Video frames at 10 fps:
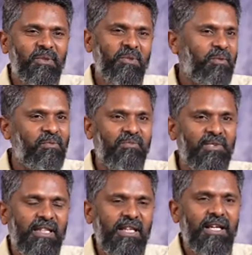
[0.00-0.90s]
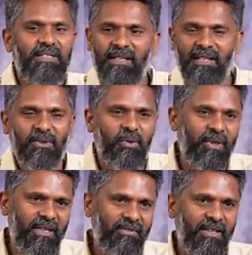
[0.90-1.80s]
So 3 hours he didn't go
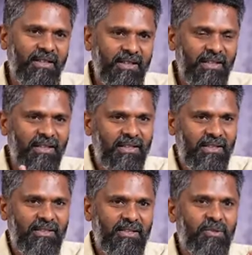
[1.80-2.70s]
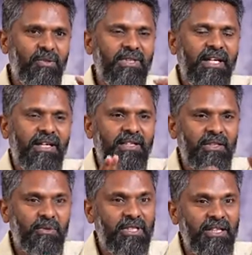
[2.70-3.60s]
anywhere, he just stood there and he
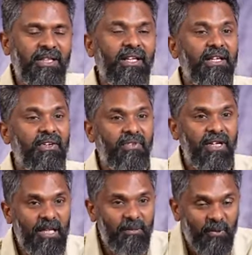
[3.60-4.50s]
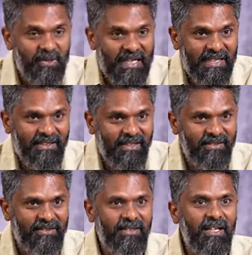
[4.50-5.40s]
was singing, and every time he was asking
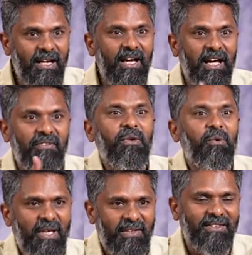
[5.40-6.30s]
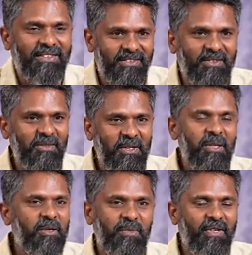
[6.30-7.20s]
us are we okay with it.
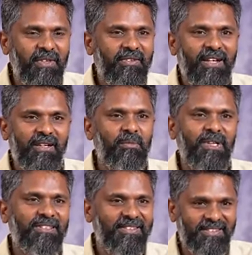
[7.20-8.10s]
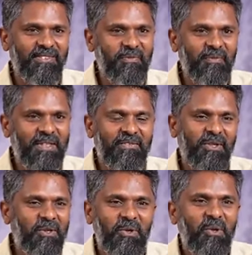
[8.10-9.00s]
But we were in bliss, we
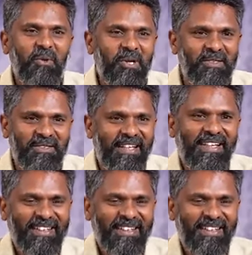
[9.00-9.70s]
didn't know what to say.